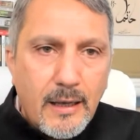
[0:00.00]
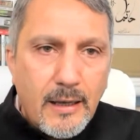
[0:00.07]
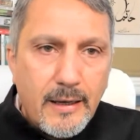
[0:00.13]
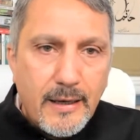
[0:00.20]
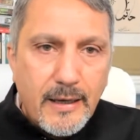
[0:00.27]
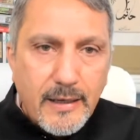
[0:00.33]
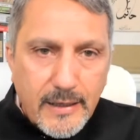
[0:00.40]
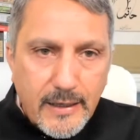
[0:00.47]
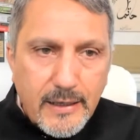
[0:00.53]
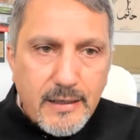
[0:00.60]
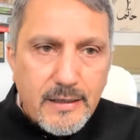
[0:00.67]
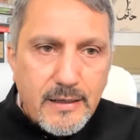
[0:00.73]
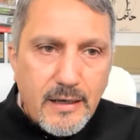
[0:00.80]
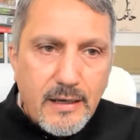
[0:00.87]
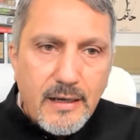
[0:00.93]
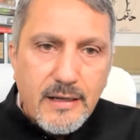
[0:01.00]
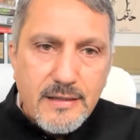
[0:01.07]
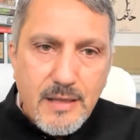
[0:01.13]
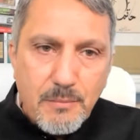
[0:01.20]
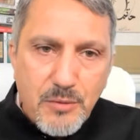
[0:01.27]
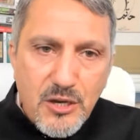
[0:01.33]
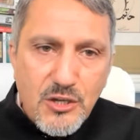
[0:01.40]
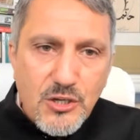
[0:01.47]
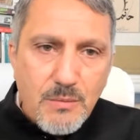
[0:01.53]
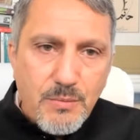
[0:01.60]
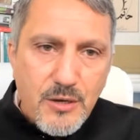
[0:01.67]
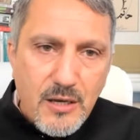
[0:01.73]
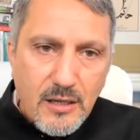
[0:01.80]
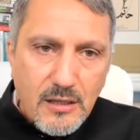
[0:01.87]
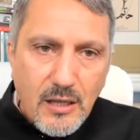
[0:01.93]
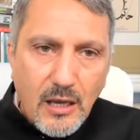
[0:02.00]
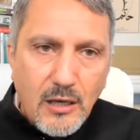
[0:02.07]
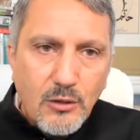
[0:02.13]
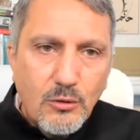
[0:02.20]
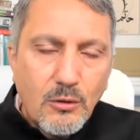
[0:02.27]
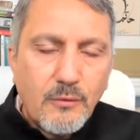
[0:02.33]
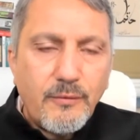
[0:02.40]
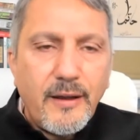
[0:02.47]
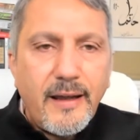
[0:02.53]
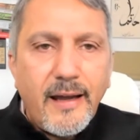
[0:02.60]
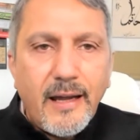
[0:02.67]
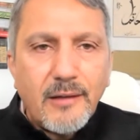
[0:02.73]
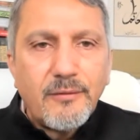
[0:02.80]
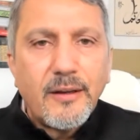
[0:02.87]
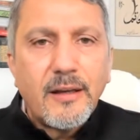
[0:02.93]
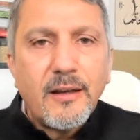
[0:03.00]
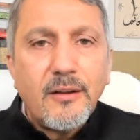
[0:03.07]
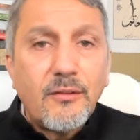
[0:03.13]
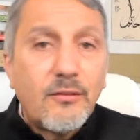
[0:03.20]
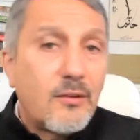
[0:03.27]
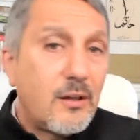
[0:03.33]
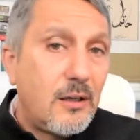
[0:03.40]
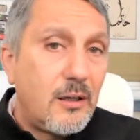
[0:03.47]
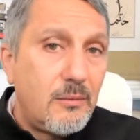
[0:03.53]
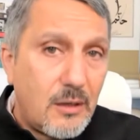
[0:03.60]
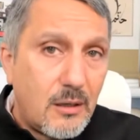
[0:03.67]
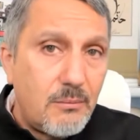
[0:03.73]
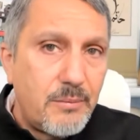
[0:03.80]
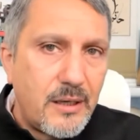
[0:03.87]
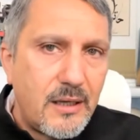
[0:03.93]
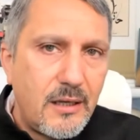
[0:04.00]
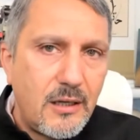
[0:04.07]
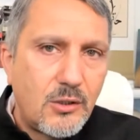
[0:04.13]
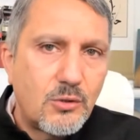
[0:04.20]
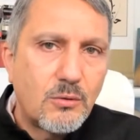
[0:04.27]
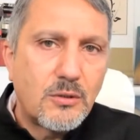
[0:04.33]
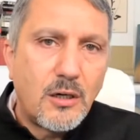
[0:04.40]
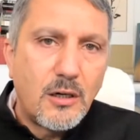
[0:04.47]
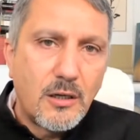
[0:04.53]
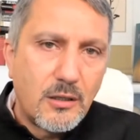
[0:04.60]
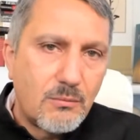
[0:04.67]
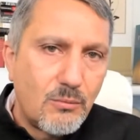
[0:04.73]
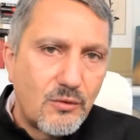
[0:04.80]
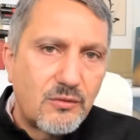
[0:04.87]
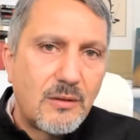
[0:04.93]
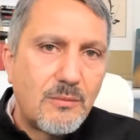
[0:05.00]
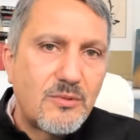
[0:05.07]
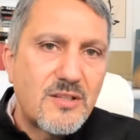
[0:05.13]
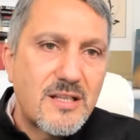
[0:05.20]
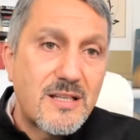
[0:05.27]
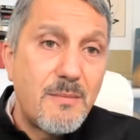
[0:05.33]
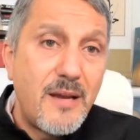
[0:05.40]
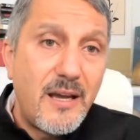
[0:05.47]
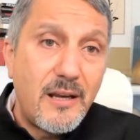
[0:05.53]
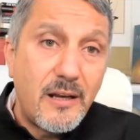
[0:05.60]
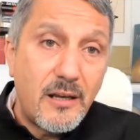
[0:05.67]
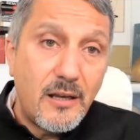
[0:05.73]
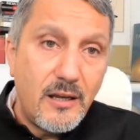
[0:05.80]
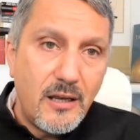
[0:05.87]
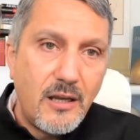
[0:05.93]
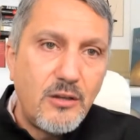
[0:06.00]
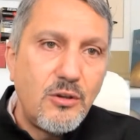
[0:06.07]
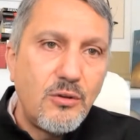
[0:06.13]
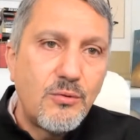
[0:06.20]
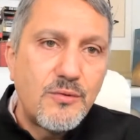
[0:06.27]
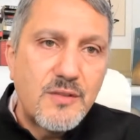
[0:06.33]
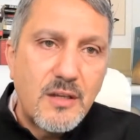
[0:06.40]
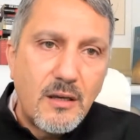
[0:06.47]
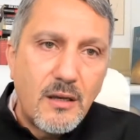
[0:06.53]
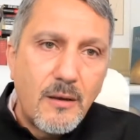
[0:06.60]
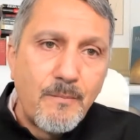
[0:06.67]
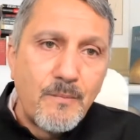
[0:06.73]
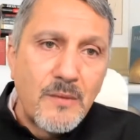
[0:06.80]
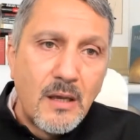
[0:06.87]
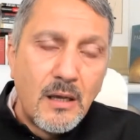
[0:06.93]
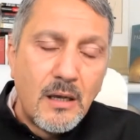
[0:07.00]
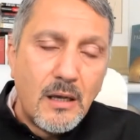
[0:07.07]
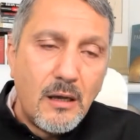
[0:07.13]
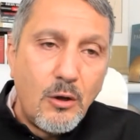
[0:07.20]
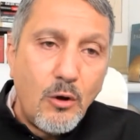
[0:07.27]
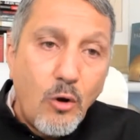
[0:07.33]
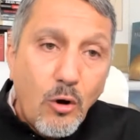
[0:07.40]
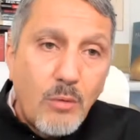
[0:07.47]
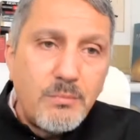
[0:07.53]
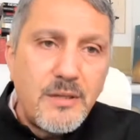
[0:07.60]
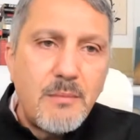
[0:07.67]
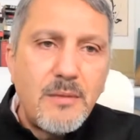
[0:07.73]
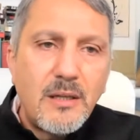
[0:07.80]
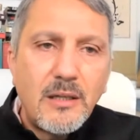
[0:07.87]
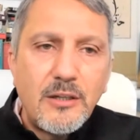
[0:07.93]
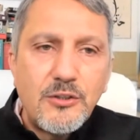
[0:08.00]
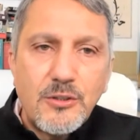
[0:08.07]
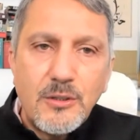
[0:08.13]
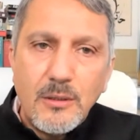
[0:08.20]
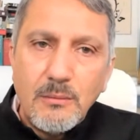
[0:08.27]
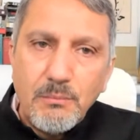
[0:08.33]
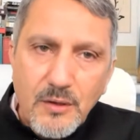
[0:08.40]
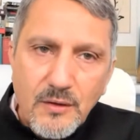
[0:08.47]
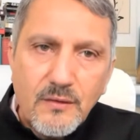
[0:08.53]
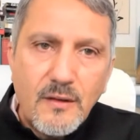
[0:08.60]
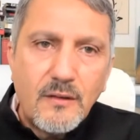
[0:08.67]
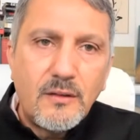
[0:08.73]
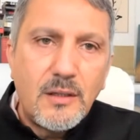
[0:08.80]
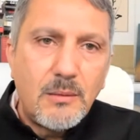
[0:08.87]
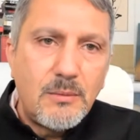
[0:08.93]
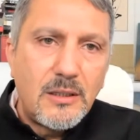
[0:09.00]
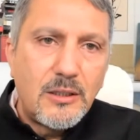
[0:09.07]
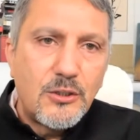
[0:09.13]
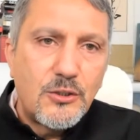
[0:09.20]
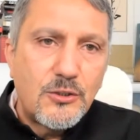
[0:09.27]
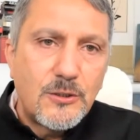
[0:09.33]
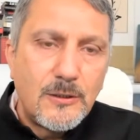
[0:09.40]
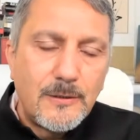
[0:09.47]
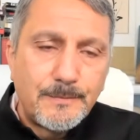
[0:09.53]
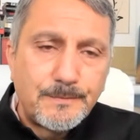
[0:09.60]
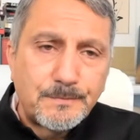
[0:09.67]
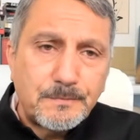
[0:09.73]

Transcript: in India, as the PGP and the Hindutva advocates are beginning to target Muslims systematically and using home demolition, business demolition,